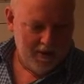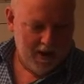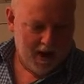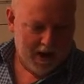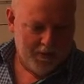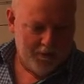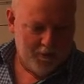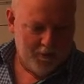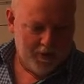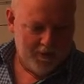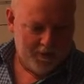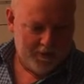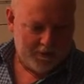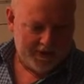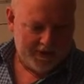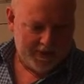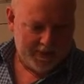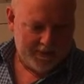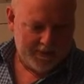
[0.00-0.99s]
up where the
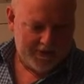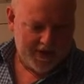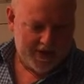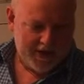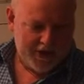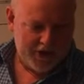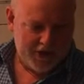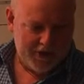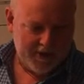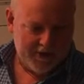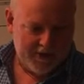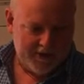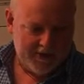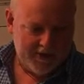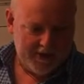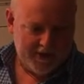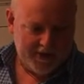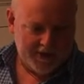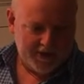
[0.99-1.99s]
precipitation
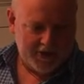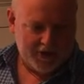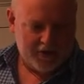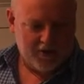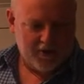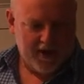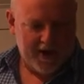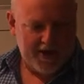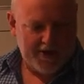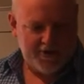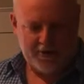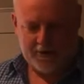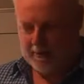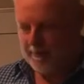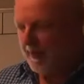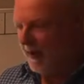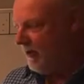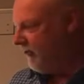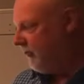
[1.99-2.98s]
is great and the
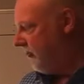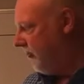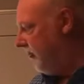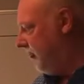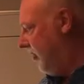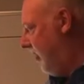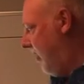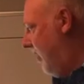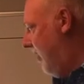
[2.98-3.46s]
mountains are